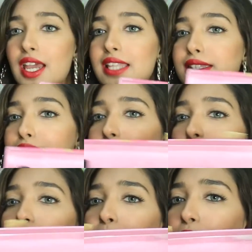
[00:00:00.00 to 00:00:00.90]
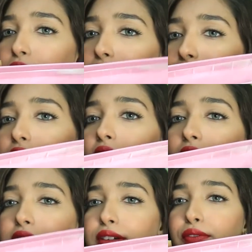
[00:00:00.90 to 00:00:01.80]
And these all products
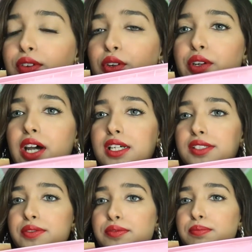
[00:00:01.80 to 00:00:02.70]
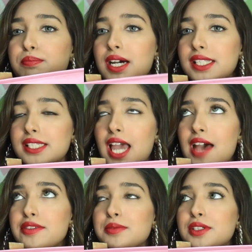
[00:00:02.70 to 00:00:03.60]
are Sephora's
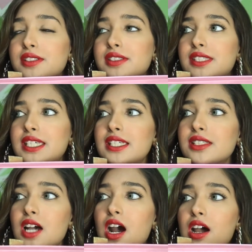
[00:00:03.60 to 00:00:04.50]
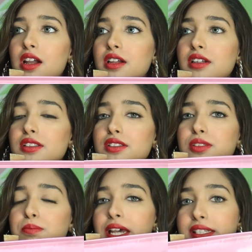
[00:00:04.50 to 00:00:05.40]
must-haves because these are the
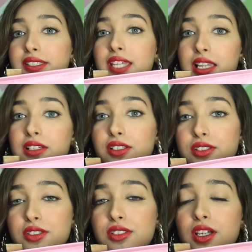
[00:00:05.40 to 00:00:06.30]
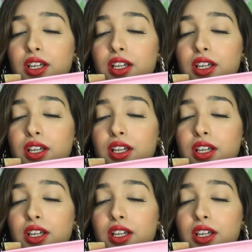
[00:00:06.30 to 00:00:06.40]
best sellers.